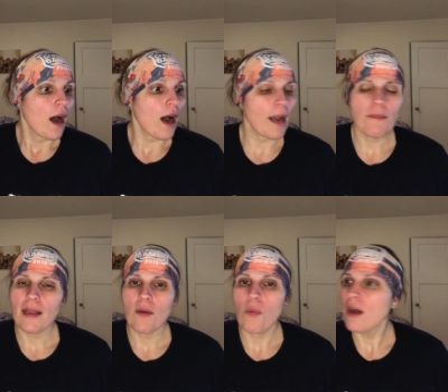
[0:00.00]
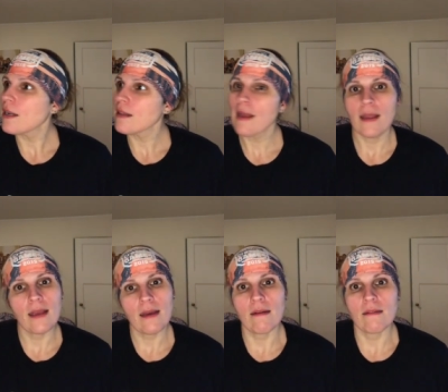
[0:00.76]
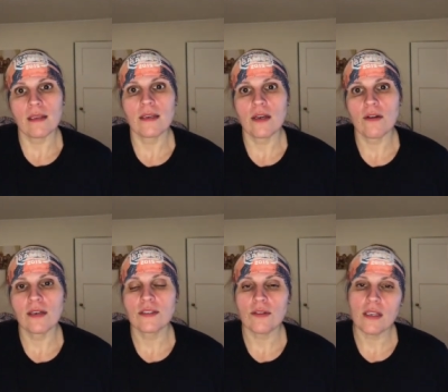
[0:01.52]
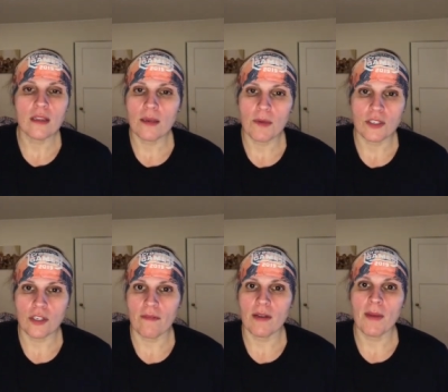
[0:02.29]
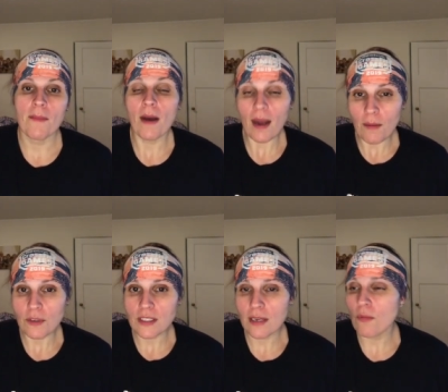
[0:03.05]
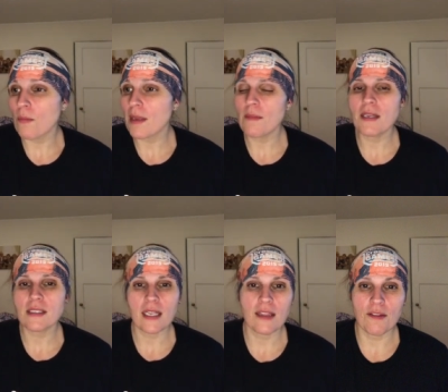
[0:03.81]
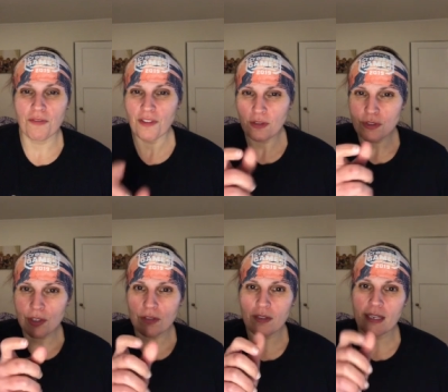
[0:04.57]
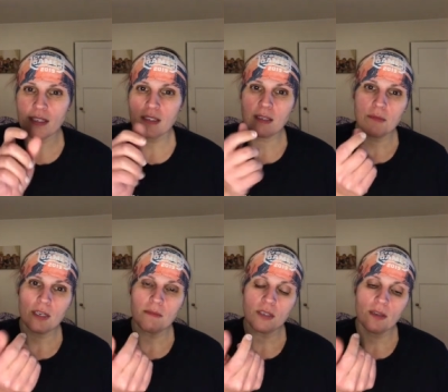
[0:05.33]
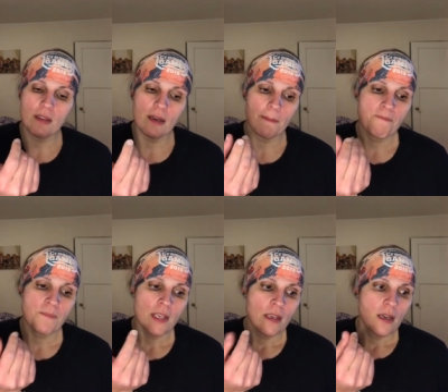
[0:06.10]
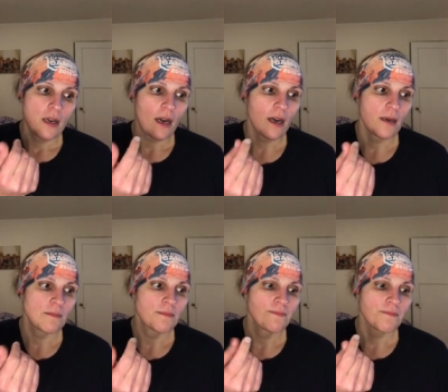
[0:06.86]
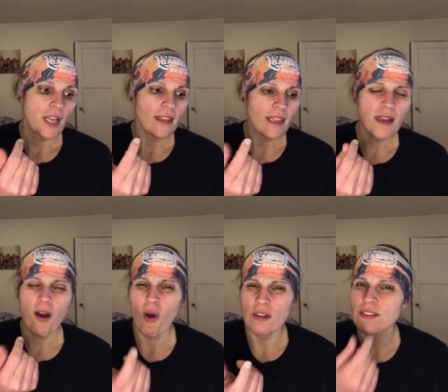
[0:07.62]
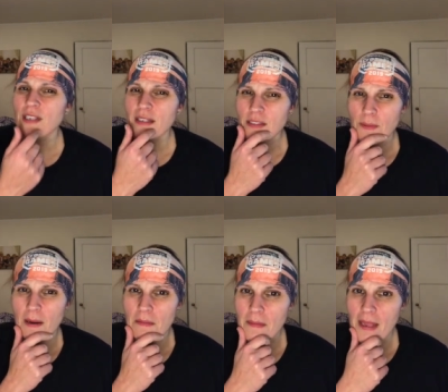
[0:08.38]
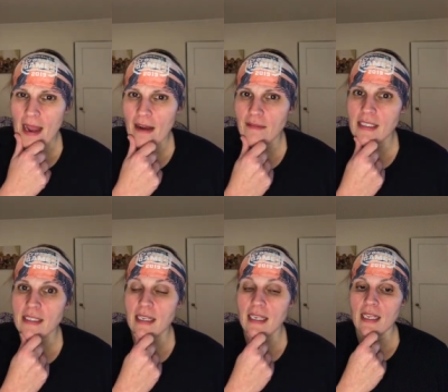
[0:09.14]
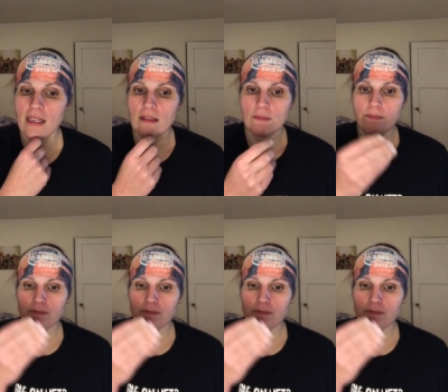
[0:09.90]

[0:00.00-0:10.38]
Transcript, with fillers: I'm like, what in the hell, you know? And so I didn't think much of it. And my mom was like, well, maybe it's like the filter, like, because sometimes on the um, I think all sinks probably have this, like in the